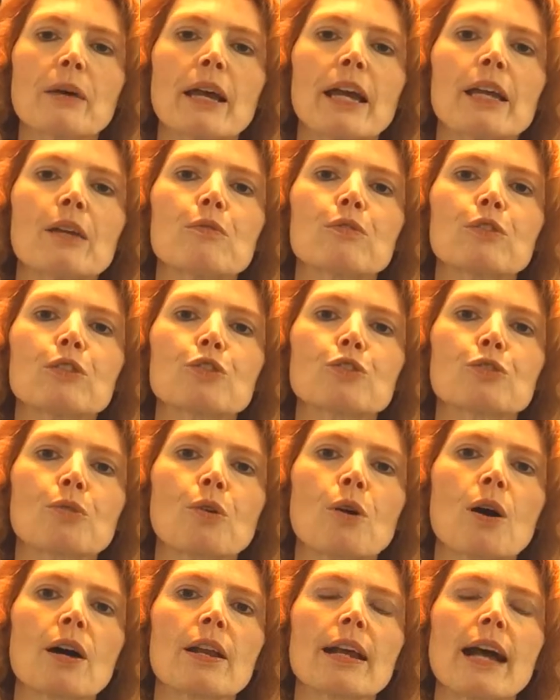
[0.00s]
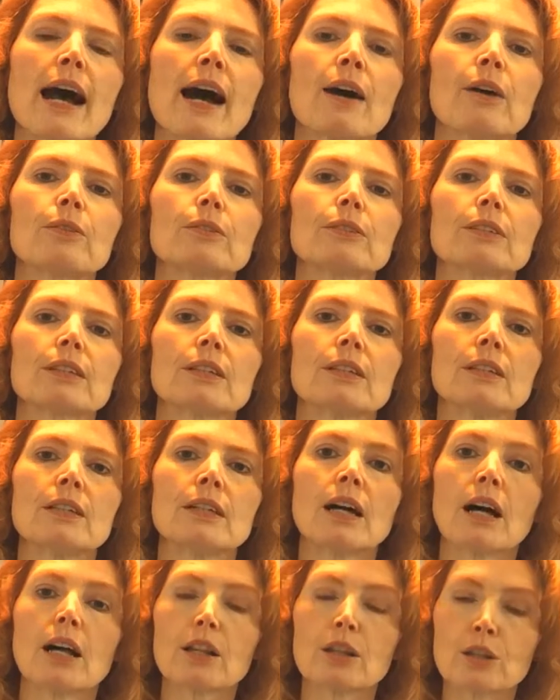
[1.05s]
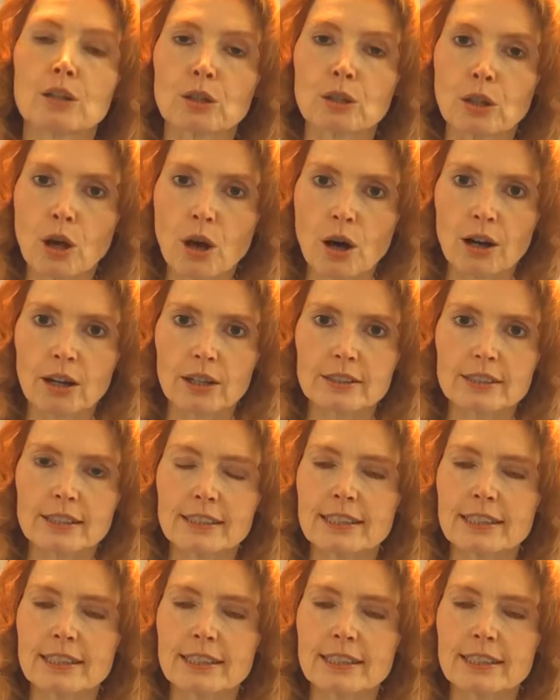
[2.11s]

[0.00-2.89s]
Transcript: painful, drawn out loss.